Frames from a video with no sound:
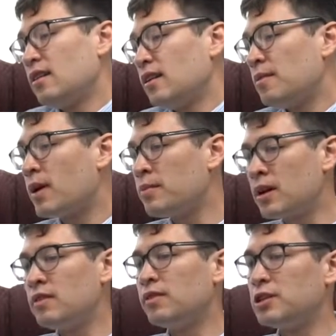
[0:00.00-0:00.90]
In my
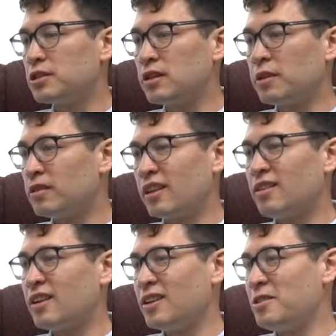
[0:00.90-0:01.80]
mind, eventually I would
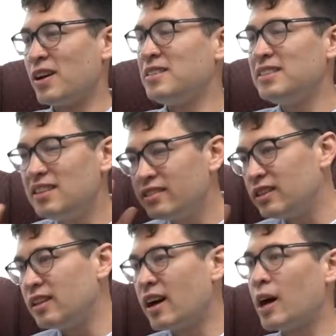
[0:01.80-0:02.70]
love,
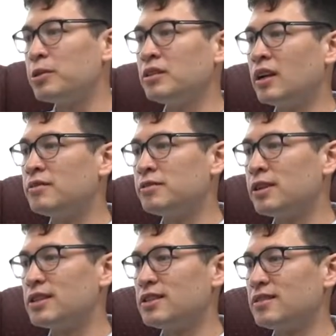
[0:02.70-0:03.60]
ideally I would love for
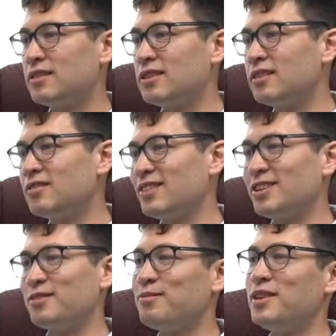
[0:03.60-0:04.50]
us to,
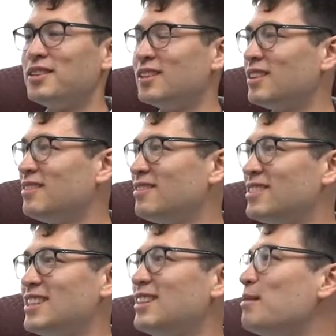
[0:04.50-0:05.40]

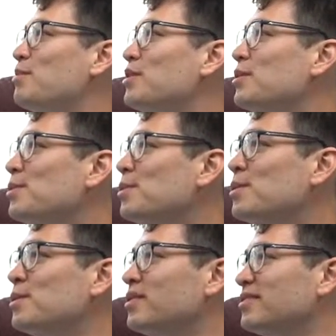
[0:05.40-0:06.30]
sit in the
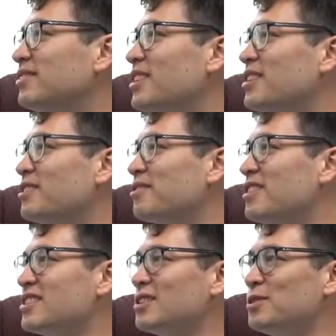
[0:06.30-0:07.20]
pew,
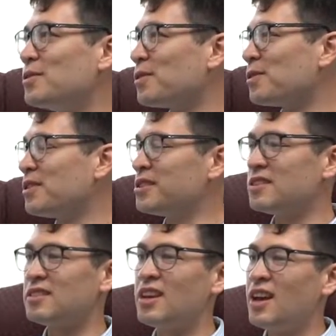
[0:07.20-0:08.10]
raise the two girls
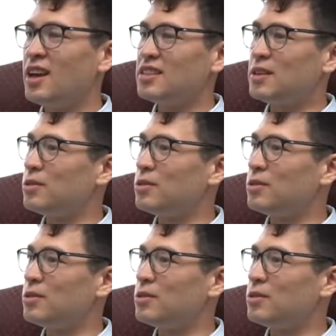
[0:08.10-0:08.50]
and sit